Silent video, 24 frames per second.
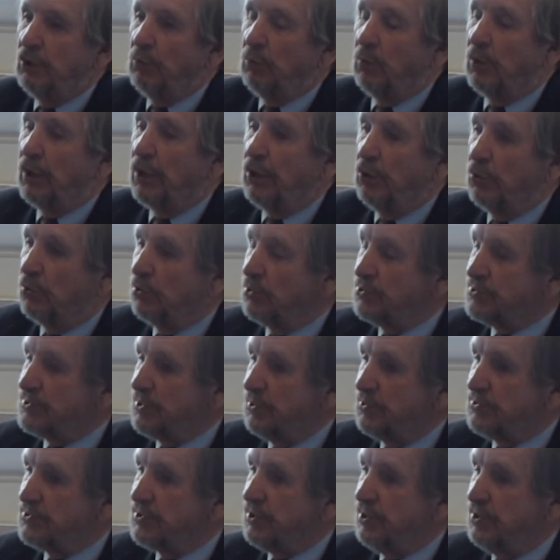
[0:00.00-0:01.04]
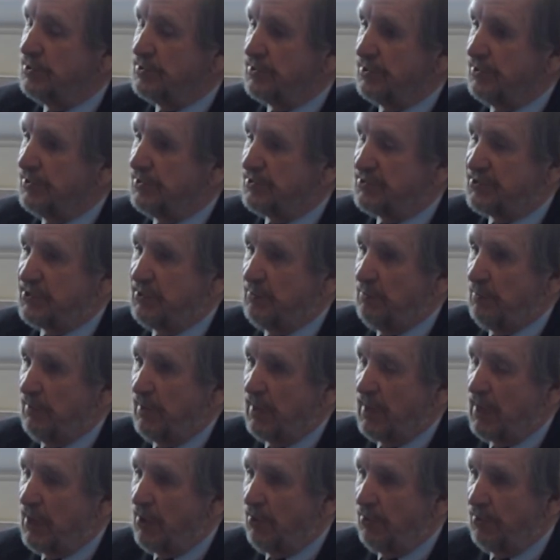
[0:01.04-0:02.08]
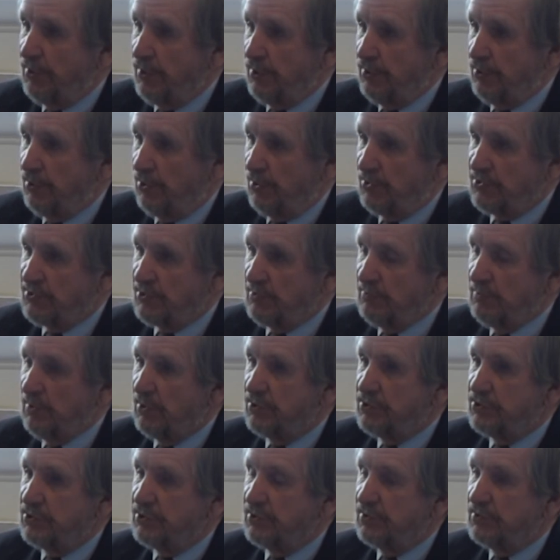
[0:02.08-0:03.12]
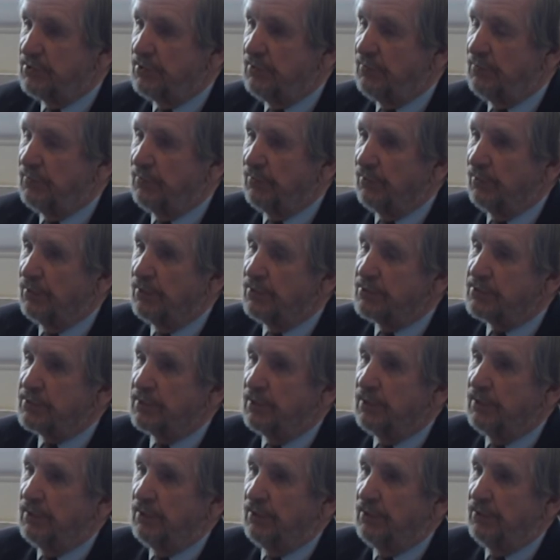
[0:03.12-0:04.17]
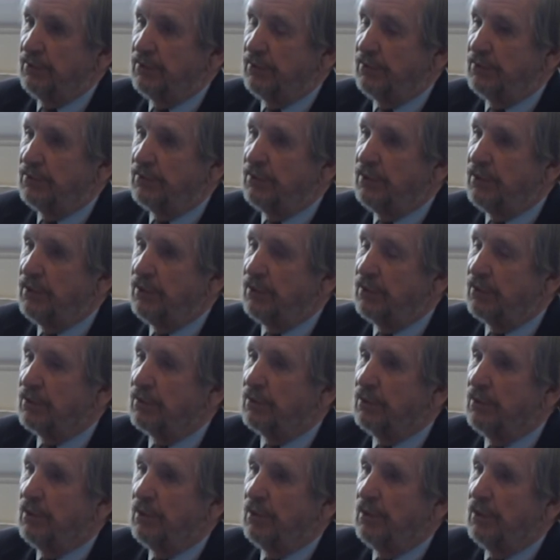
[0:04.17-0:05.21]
What I also see as a similarity and not so much as a difference, and here